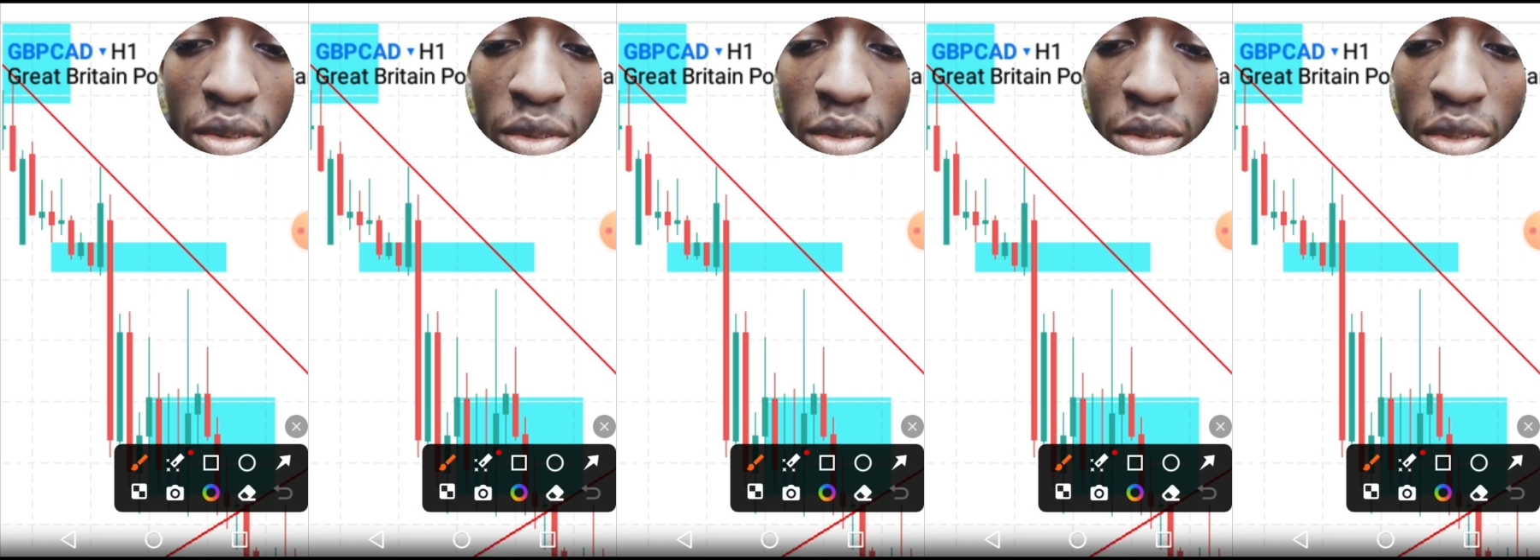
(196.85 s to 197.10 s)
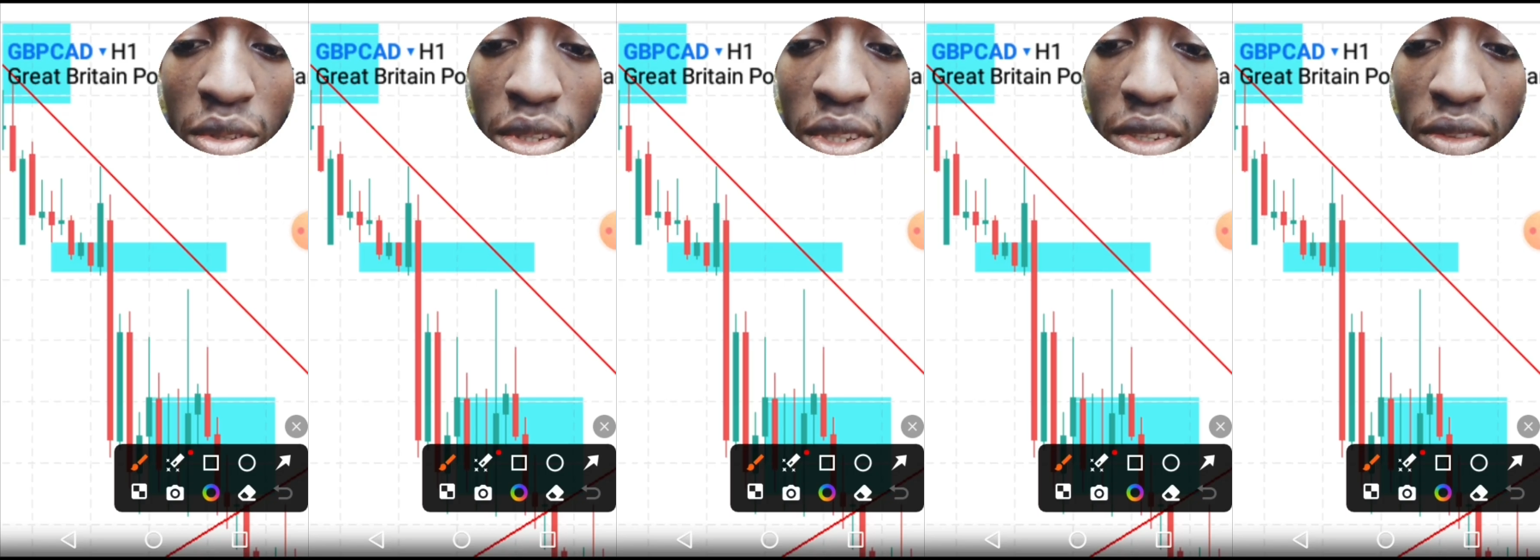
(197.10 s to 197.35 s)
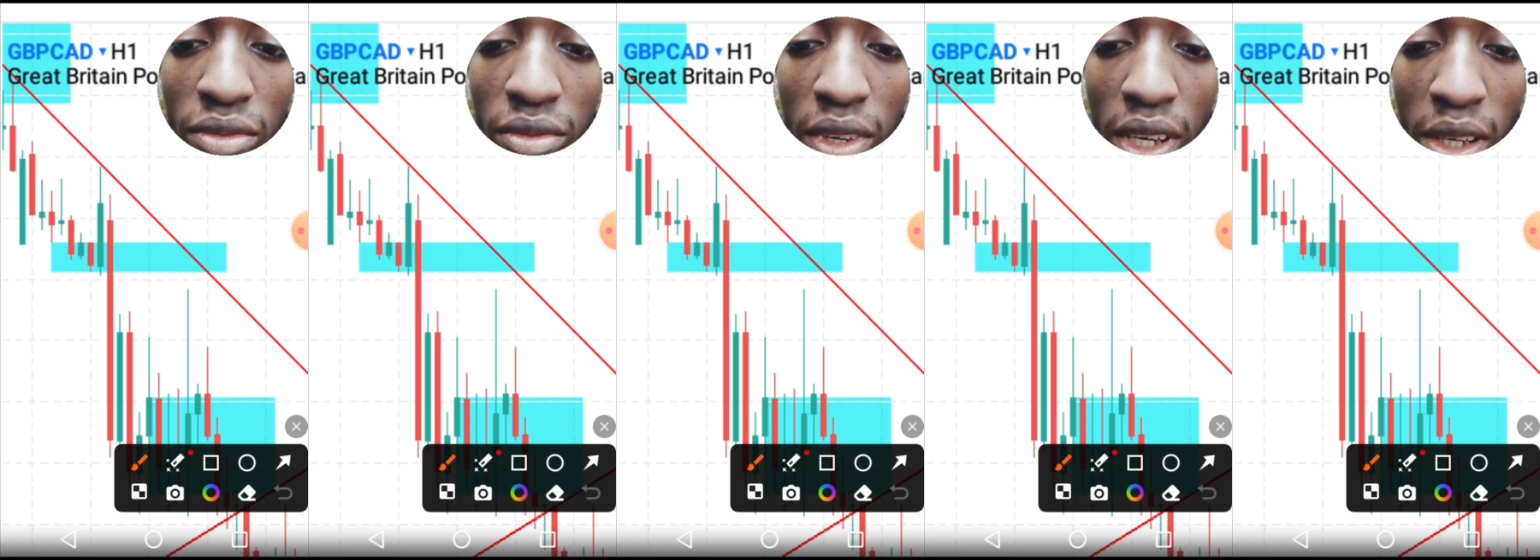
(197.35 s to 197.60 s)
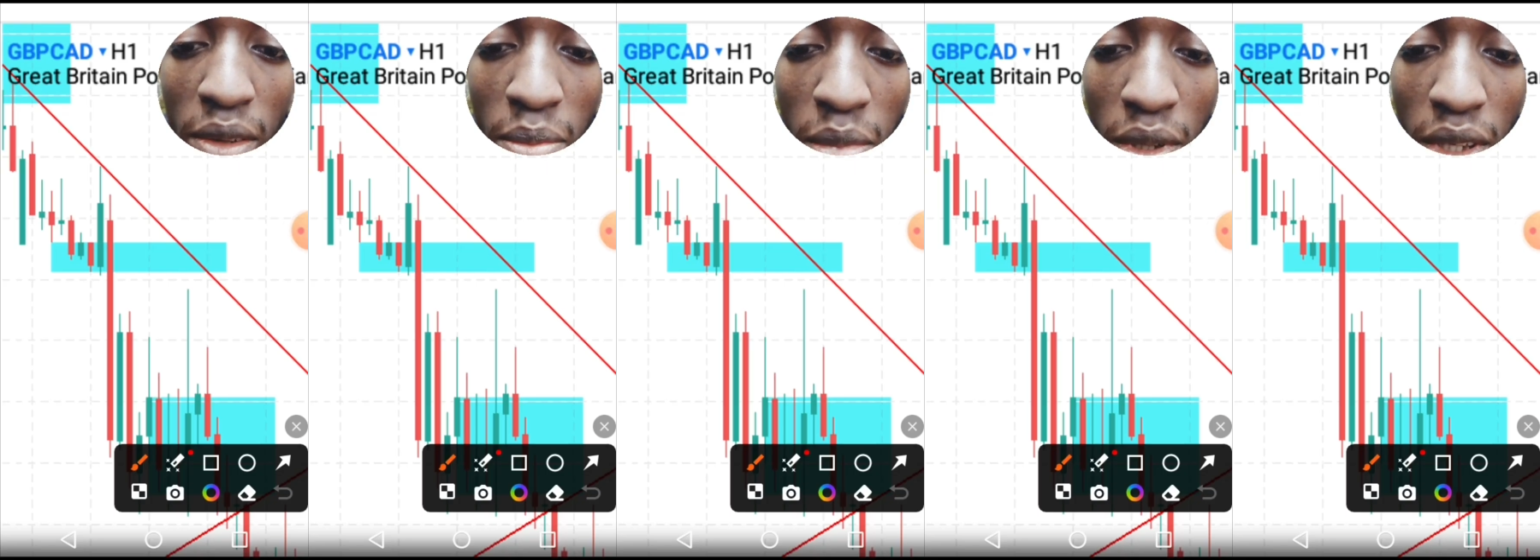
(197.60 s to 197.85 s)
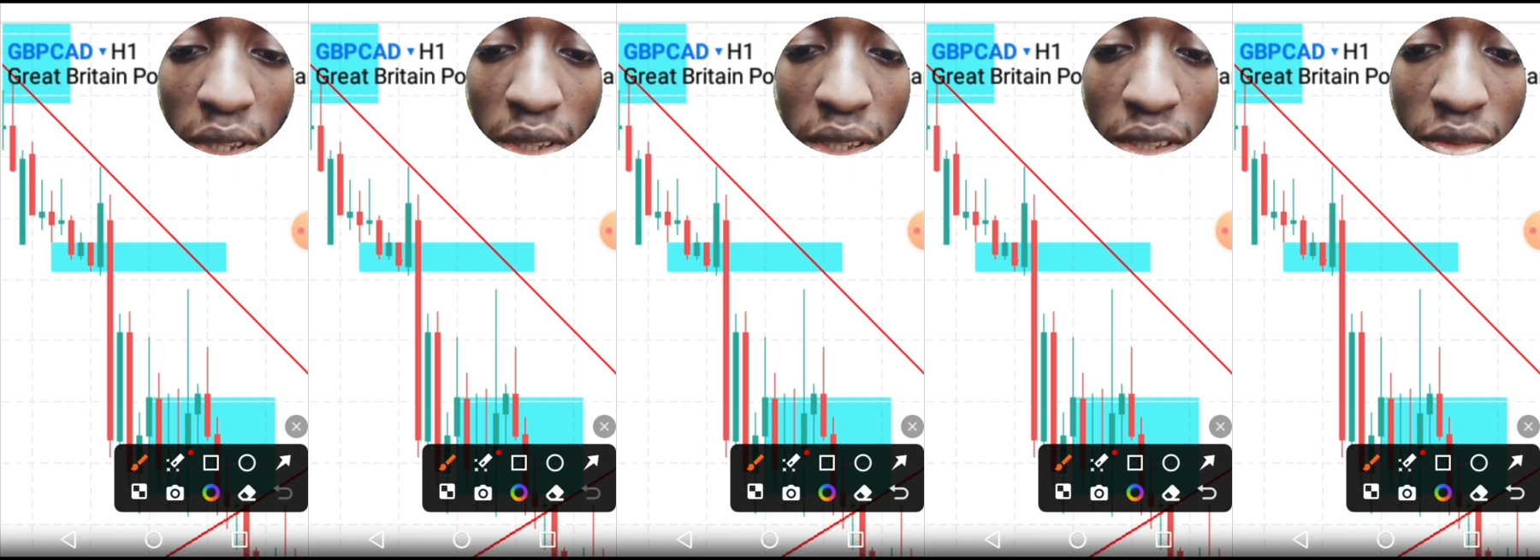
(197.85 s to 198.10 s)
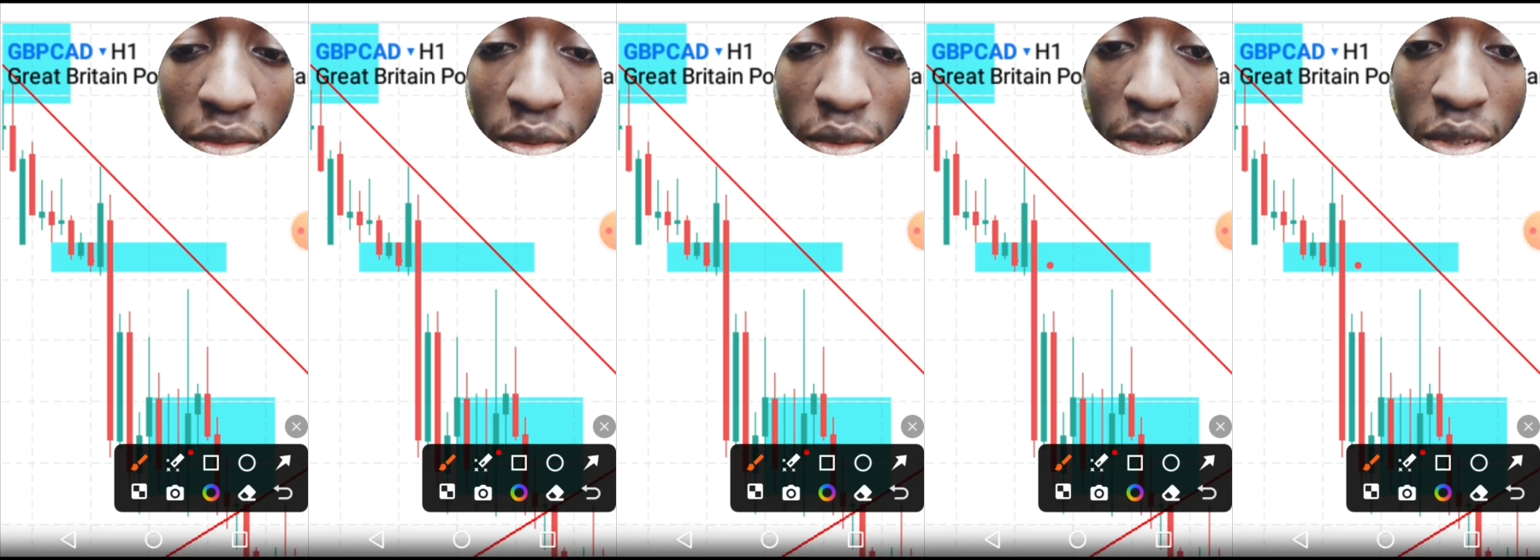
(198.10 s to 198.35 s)
You give 5%
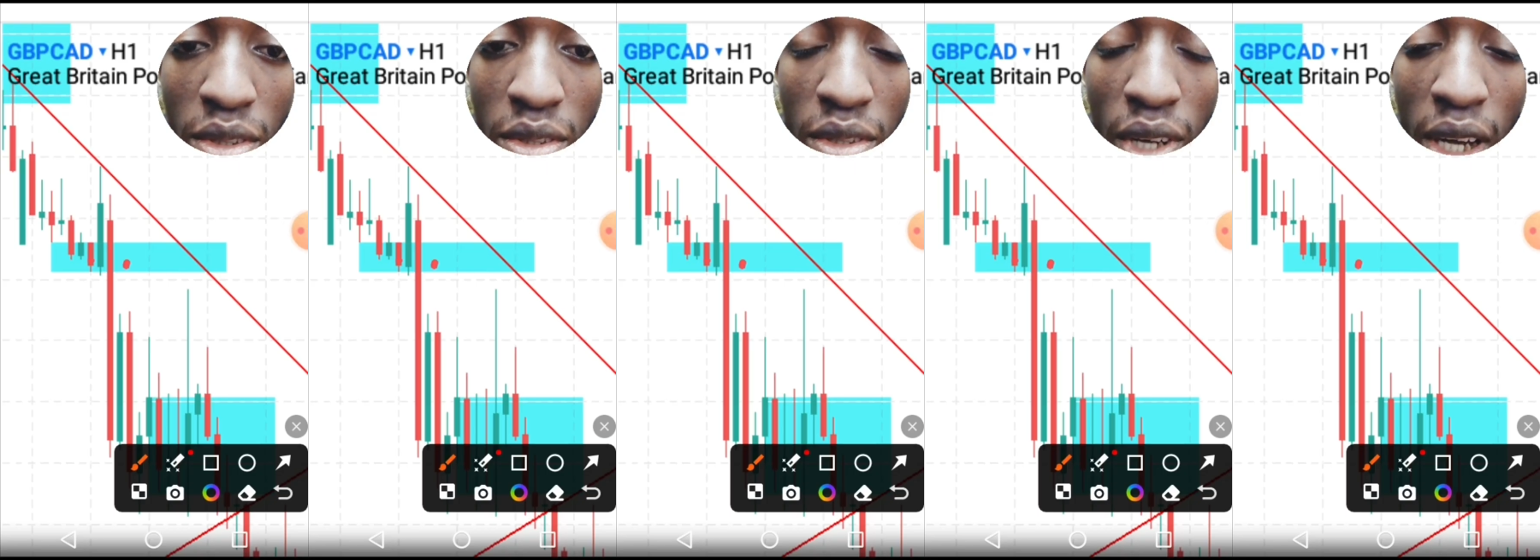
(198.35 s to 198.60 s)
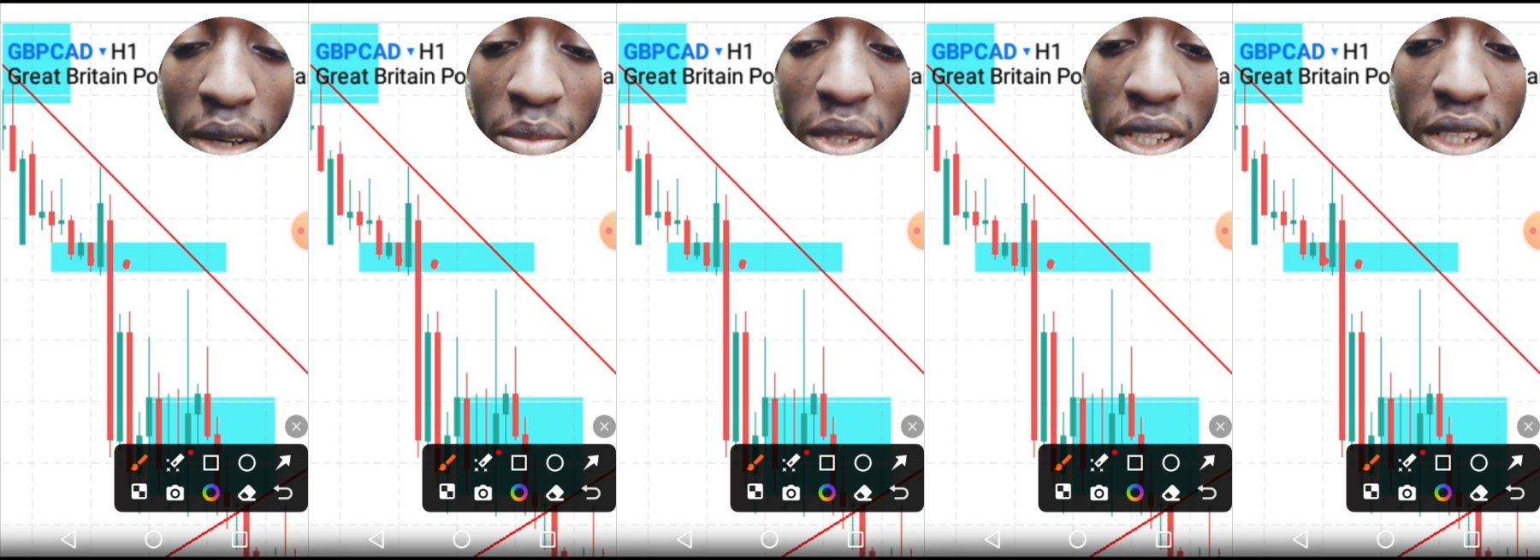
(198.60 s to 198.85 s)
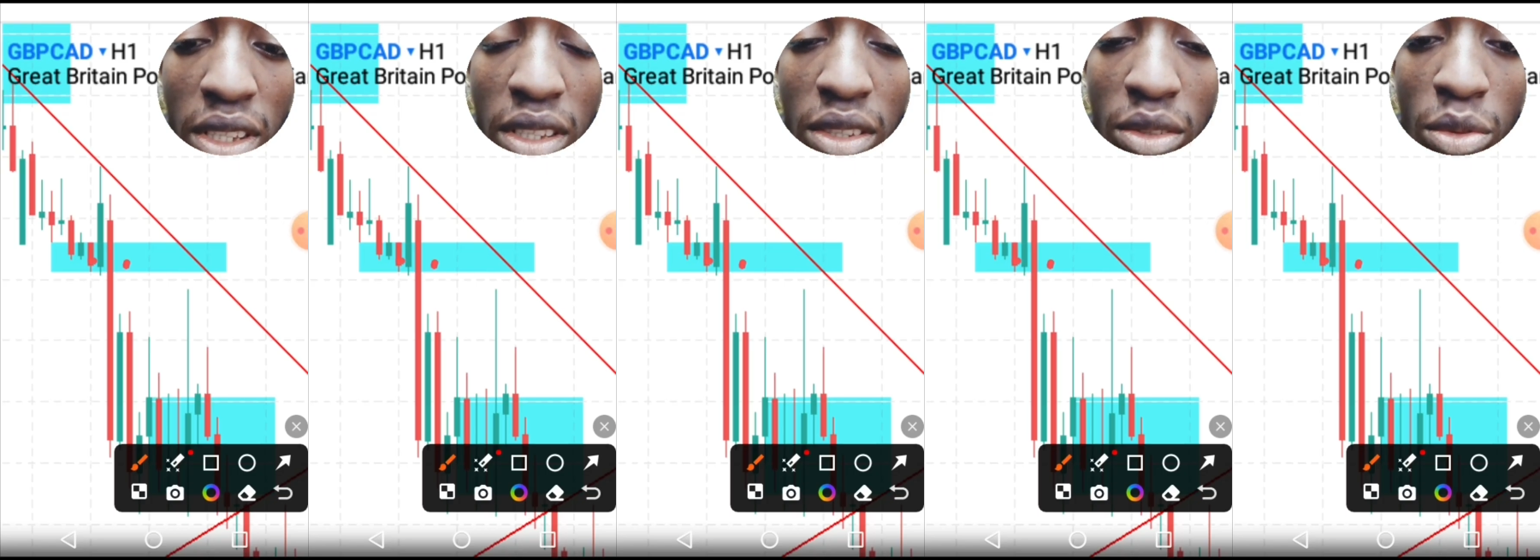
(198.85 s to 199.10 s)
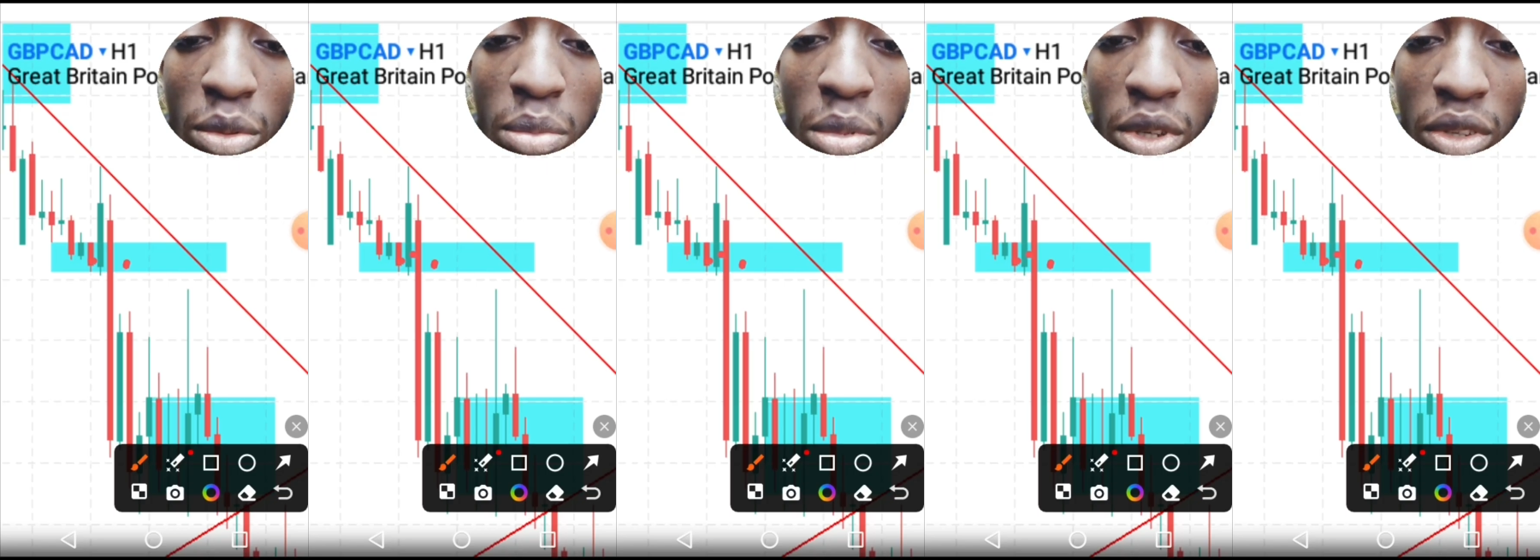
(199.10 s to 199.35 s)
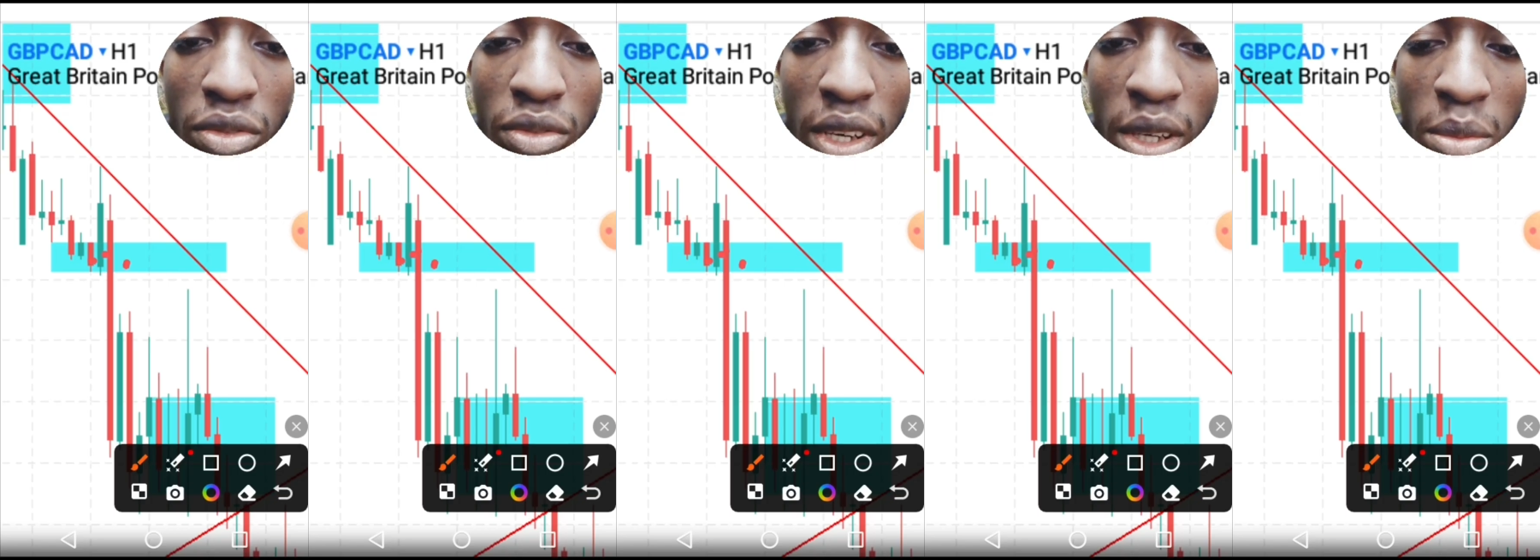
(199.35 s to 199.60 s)
for this, I mean 2.5%,